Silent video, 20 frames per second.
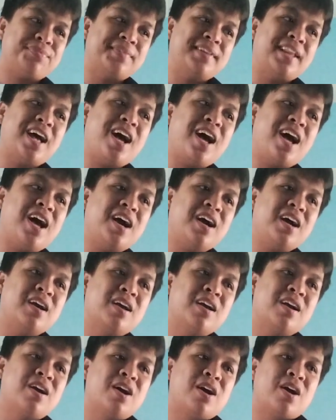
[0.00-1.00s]
na
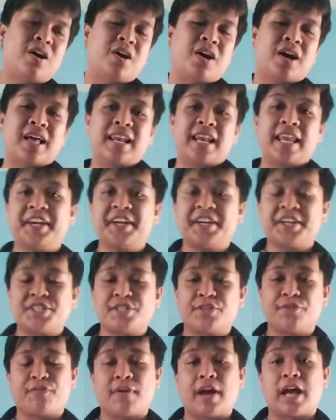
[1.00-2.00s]

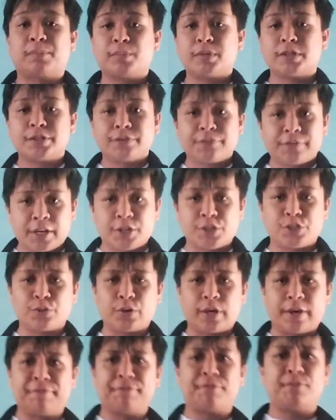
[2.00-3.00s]
layers of atmosphere, so
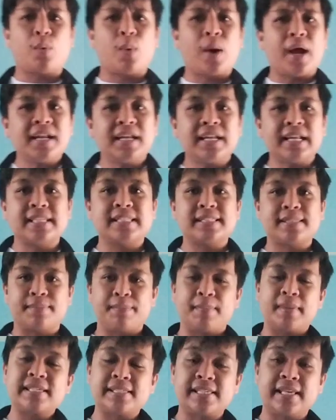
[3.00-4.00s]
if one is
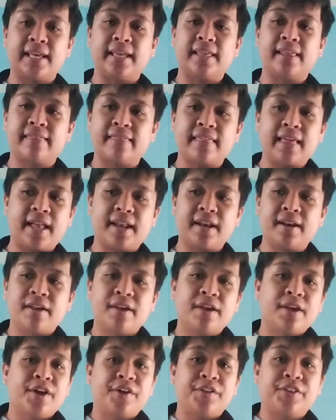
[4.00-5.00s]
missing, then
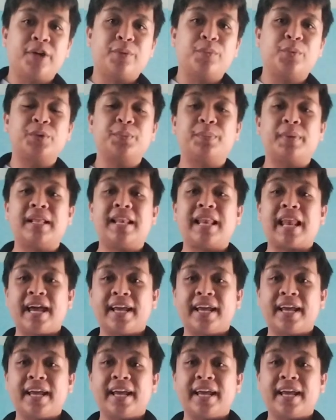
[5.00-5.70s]
there will be